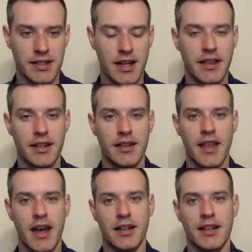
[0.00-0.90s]
And I think
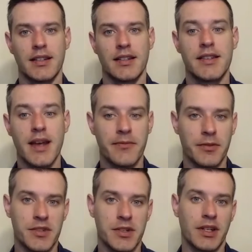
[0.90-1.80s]
that can stem
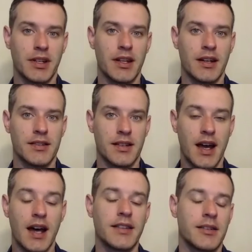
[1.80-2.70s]
from something that is a
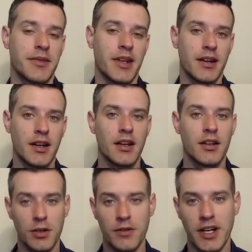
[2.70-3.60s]
concept that
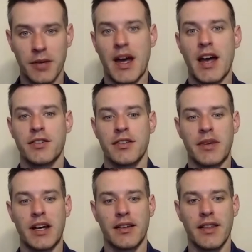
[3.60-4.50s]
you're very passionate
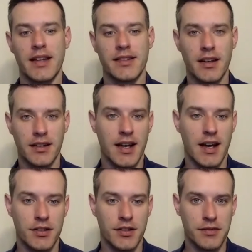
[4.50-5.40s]
about, and that's
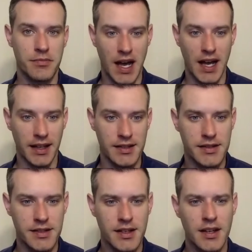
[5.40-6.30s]
unconscious bias.